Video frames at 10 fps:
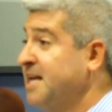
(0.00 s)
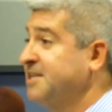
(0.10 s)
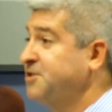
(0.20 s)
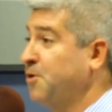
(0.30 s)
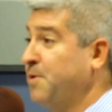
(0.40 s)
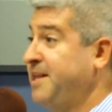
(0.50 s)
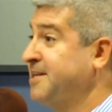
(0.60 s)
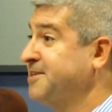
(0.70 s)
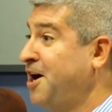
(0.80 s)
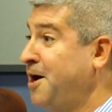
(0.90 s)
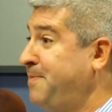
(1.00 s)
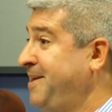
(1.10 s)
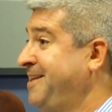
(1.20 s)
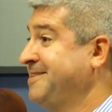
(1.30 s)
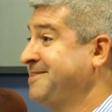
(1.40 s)
So it is up.
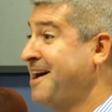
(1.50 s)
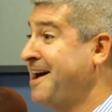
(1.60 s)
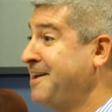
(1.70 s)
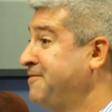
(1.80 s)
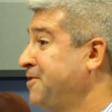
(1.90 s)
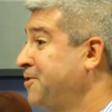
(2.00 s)
It is live.